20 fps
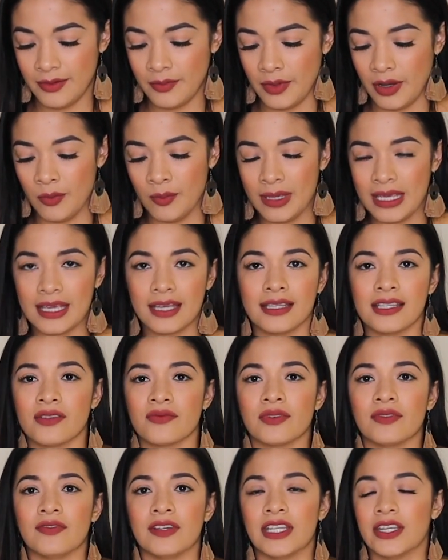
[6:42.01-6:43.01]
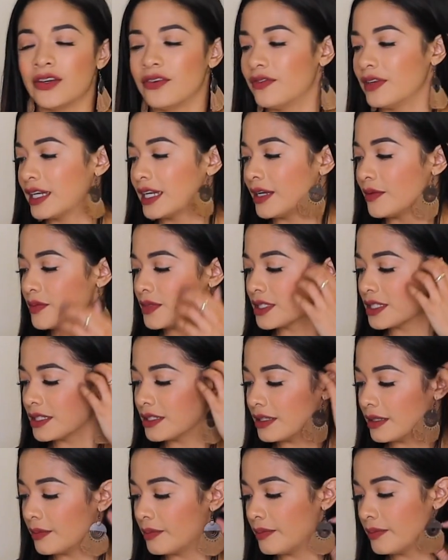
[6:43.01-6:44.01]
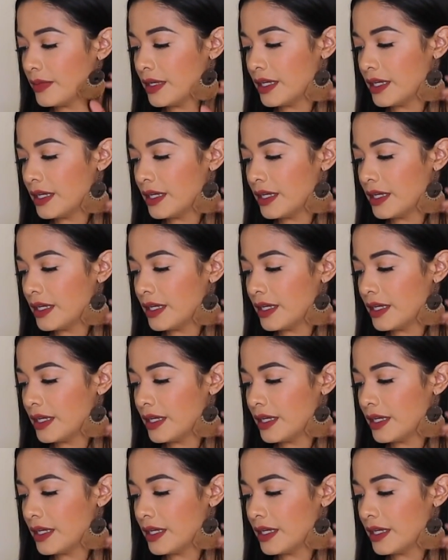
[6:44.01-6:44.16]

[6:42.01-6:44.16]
I'll make a different video if it comes to the,